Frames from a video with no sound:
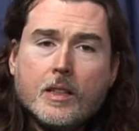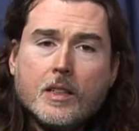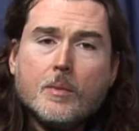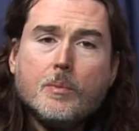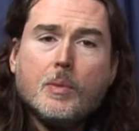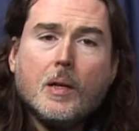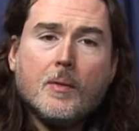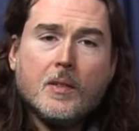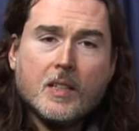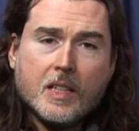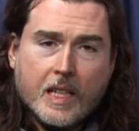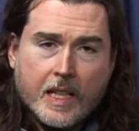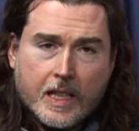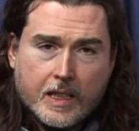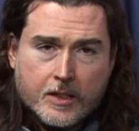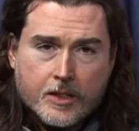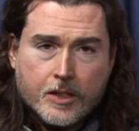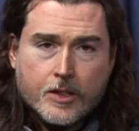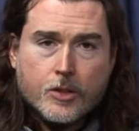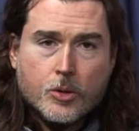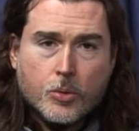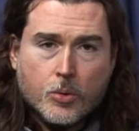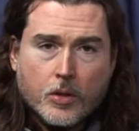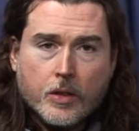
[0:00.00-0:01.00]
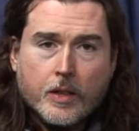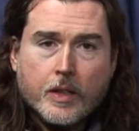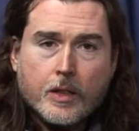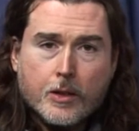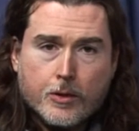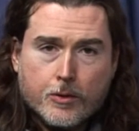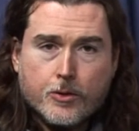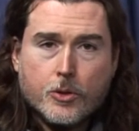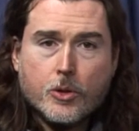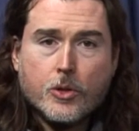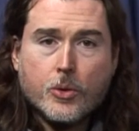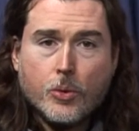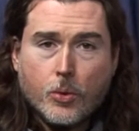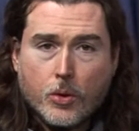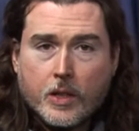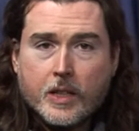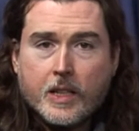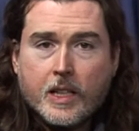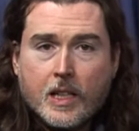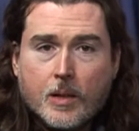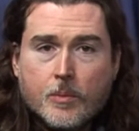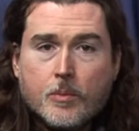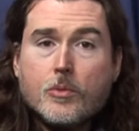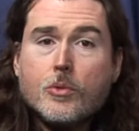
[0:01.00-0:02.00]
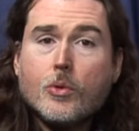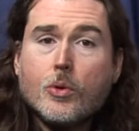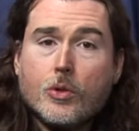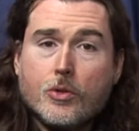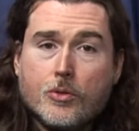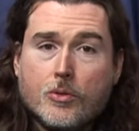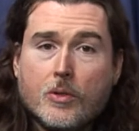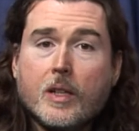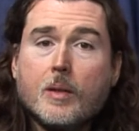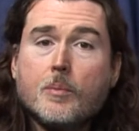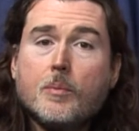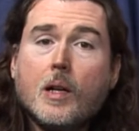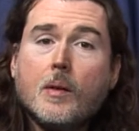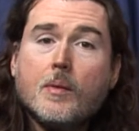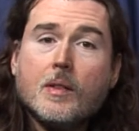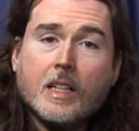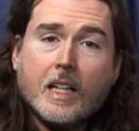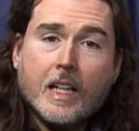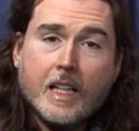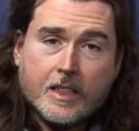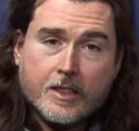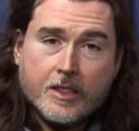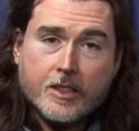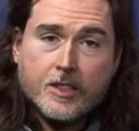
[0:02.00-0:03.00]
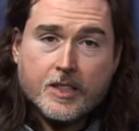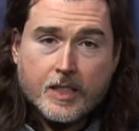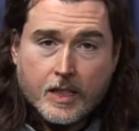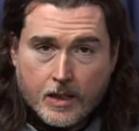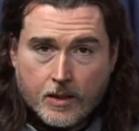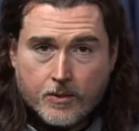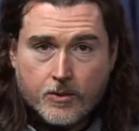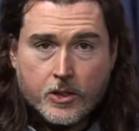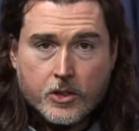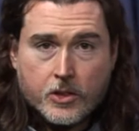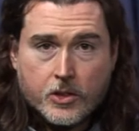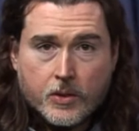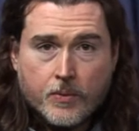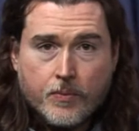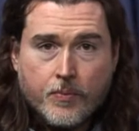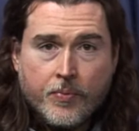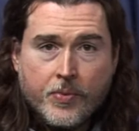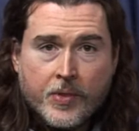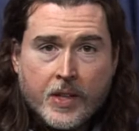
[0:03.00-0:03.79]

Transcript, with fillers: Public Access Coordinator for NORCAMP, North Reading Public Access Television.